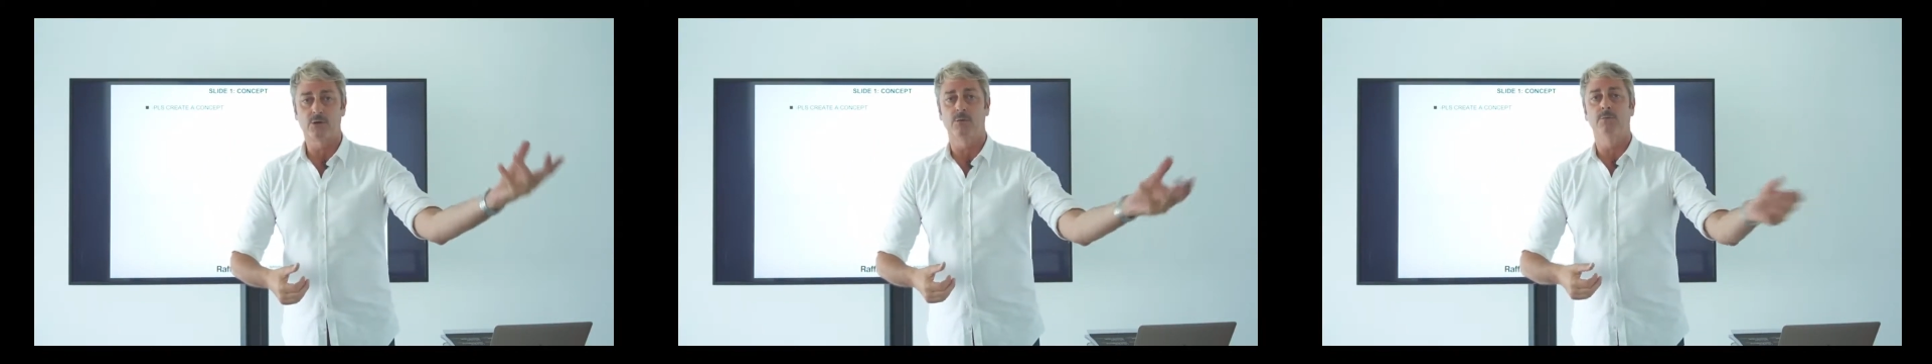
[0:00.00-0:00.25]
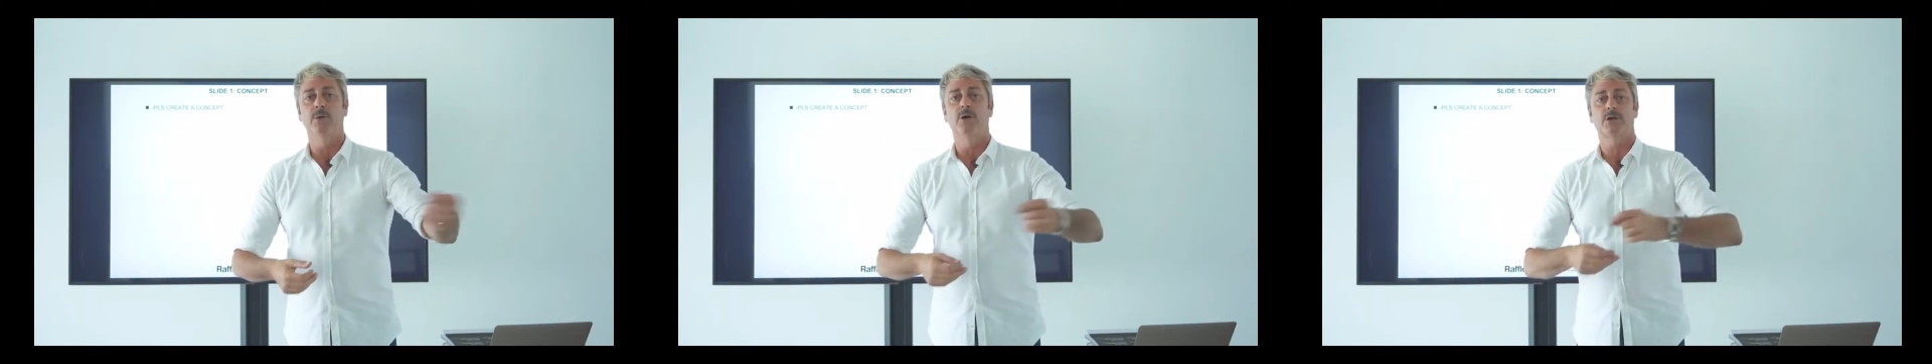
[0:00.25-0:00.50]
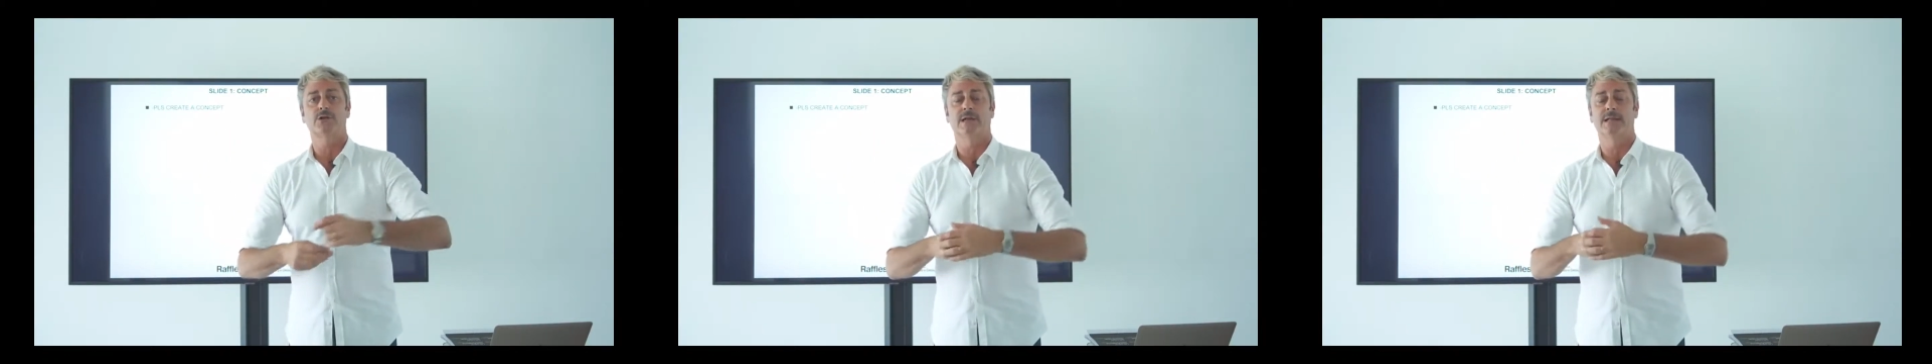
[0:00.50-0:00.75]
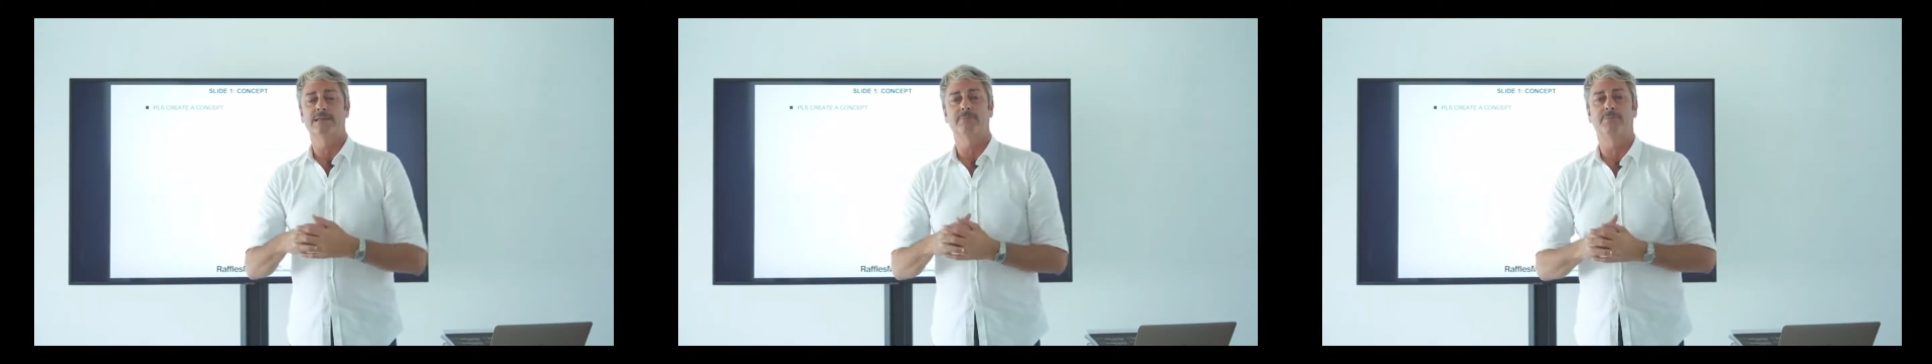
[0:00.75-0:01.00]

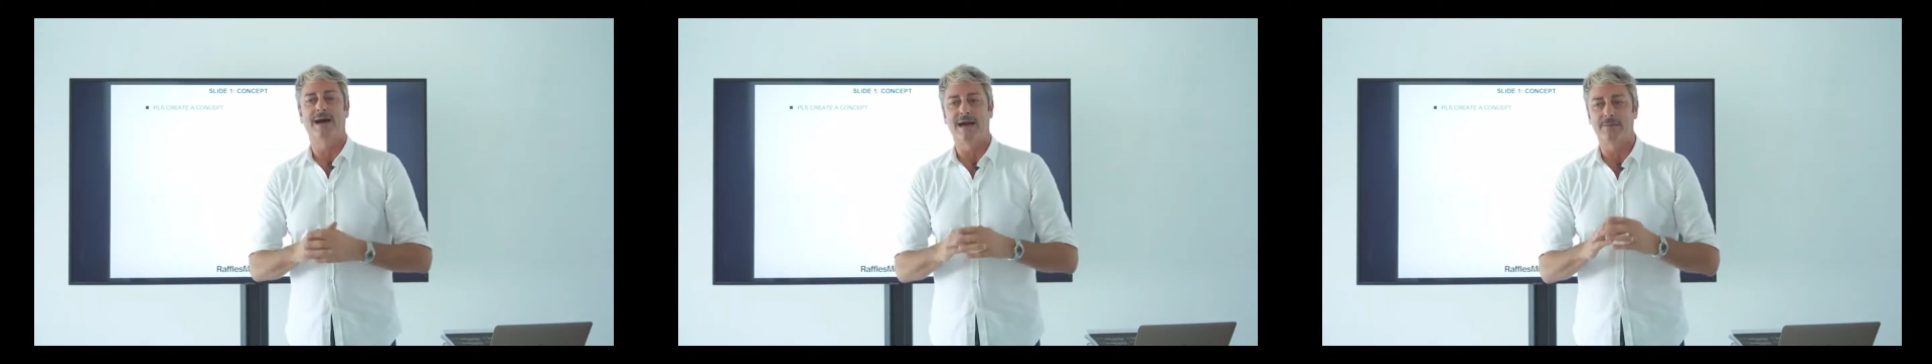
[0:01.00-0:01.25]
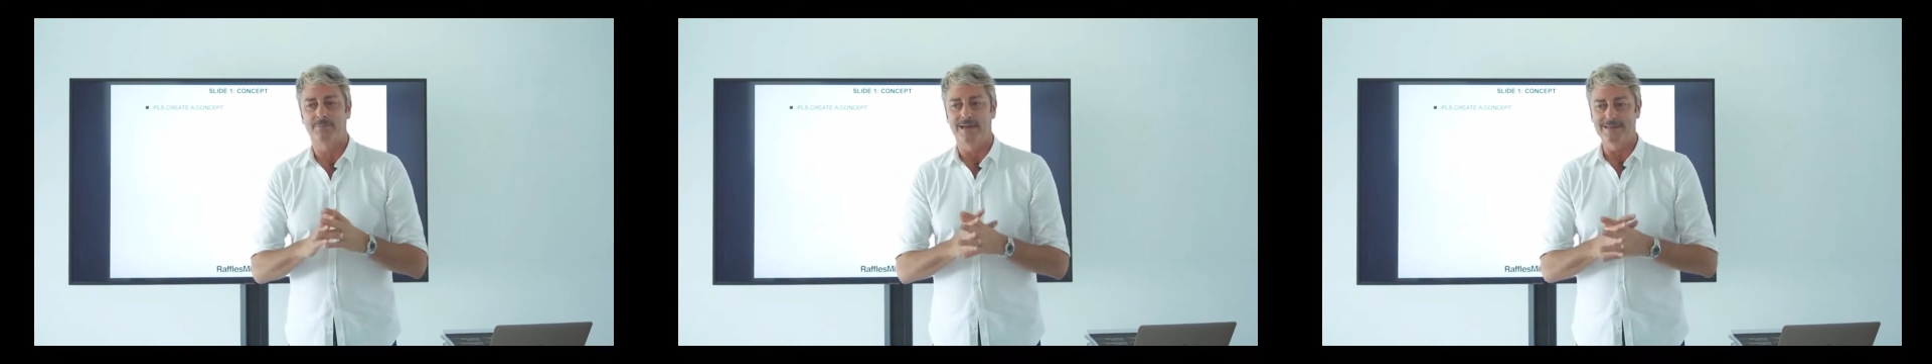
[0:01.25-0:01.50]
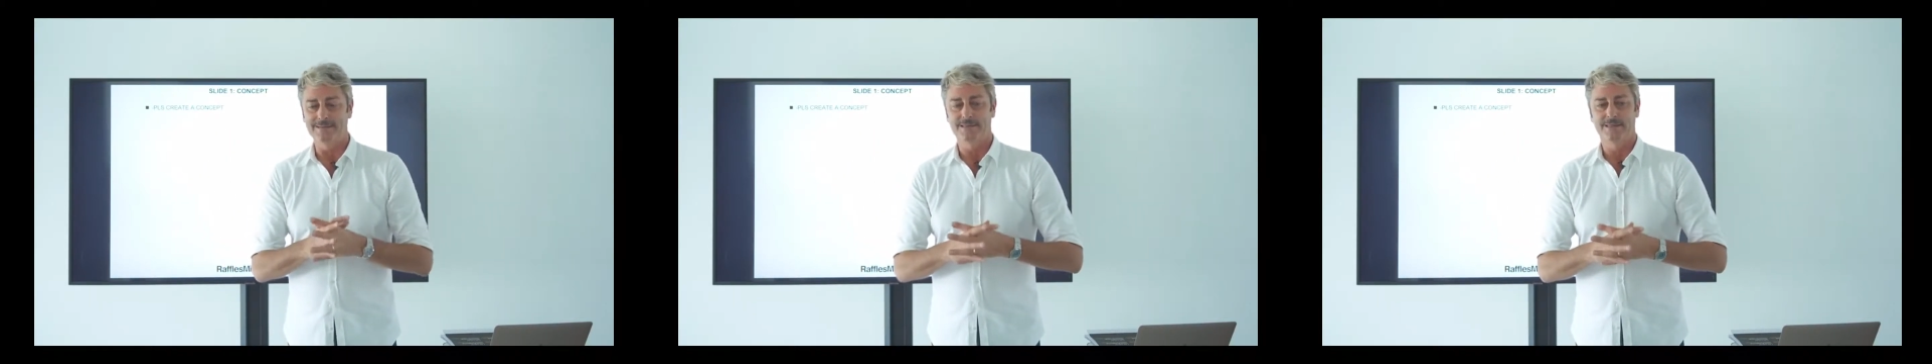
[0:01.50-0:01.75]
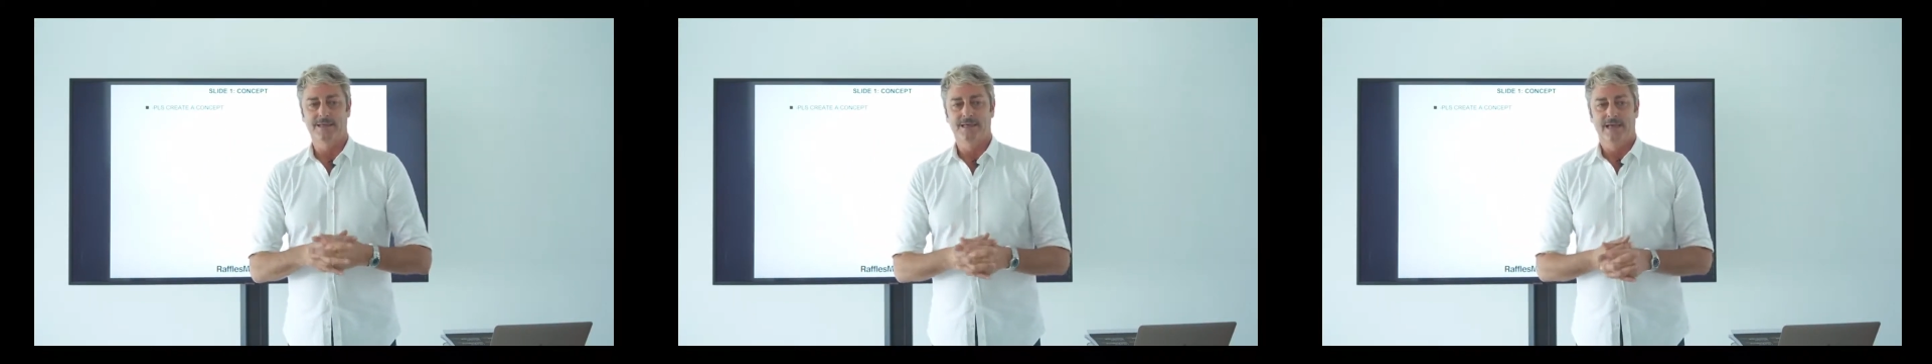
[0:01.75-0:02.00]
commercial department.
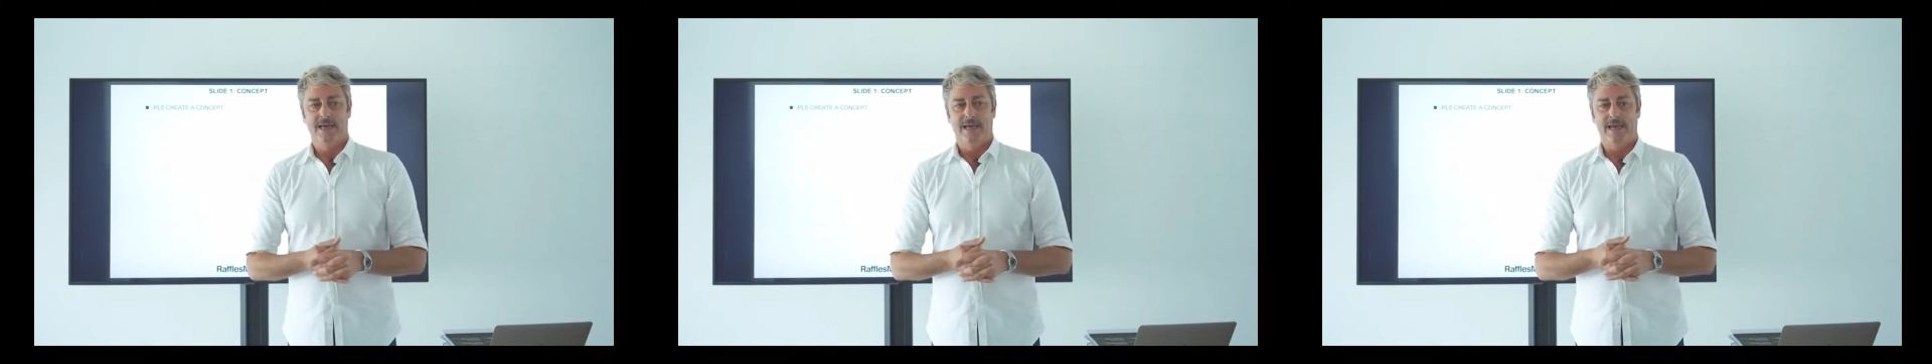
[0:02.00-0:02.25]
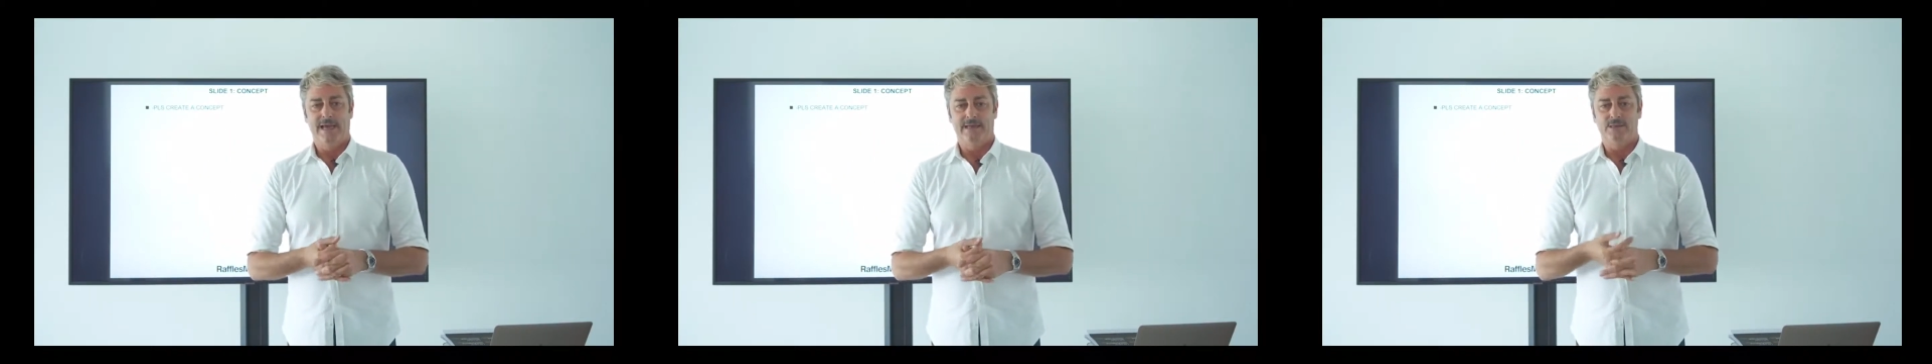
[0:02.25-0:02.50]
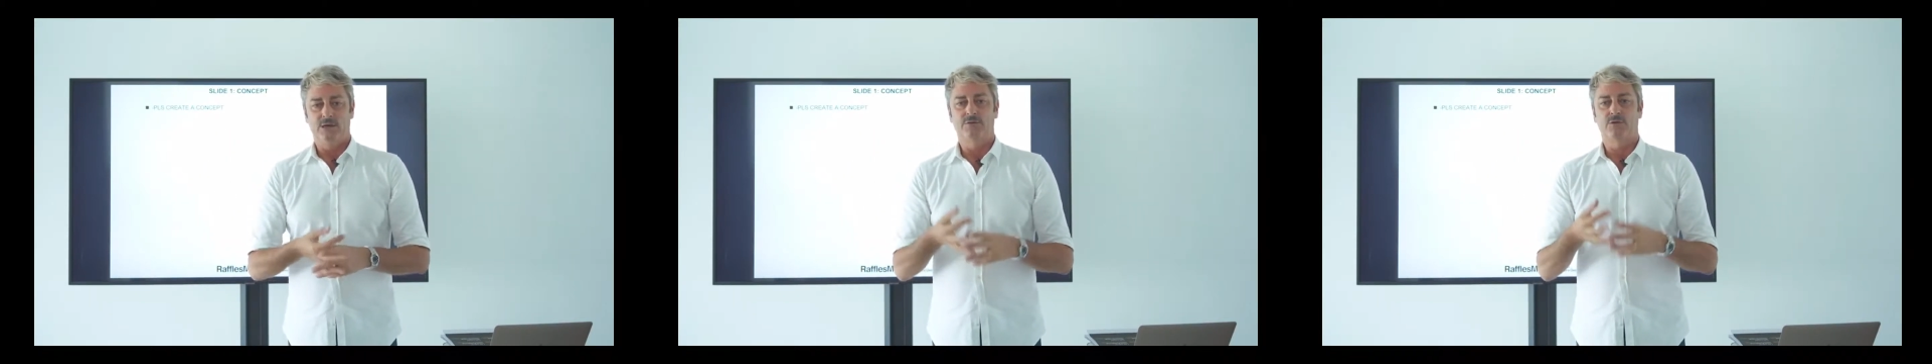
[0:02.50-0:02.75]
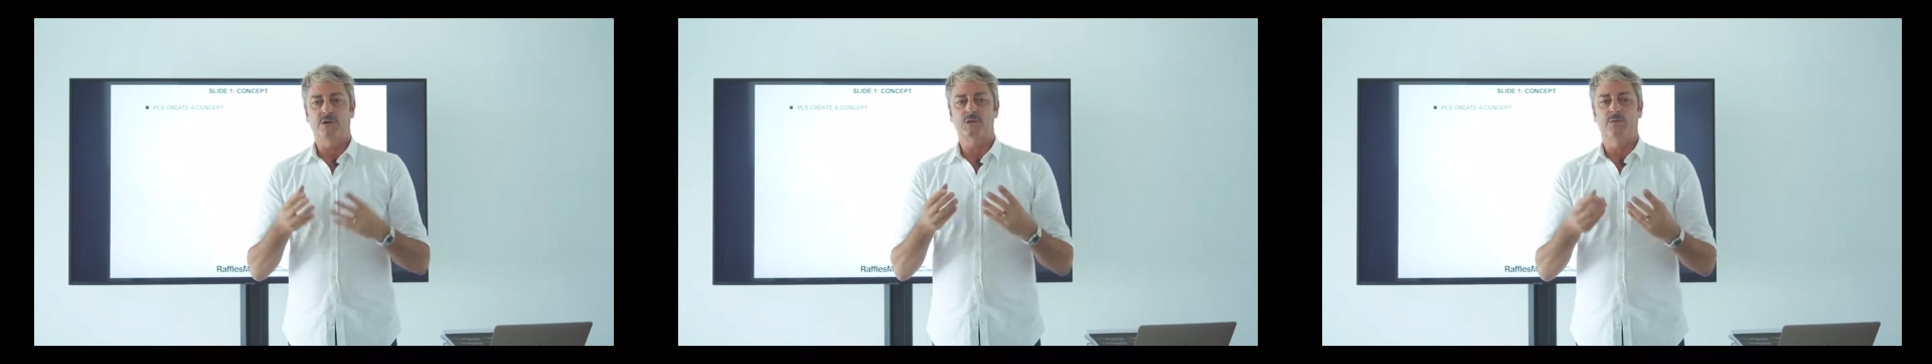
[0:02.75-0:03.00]
And of
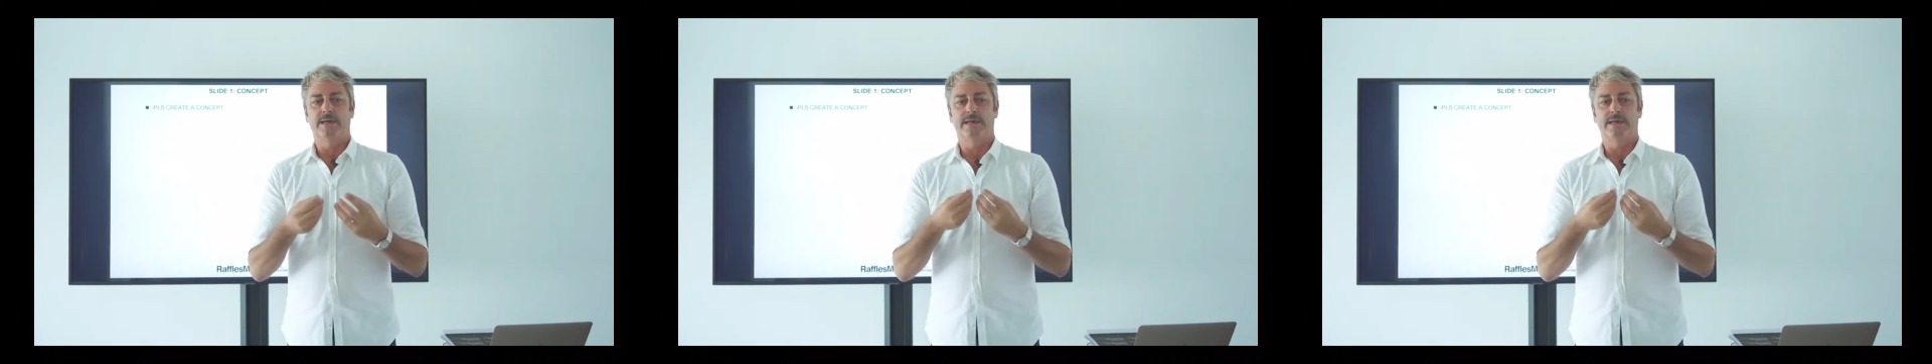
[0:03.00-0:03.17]
course, we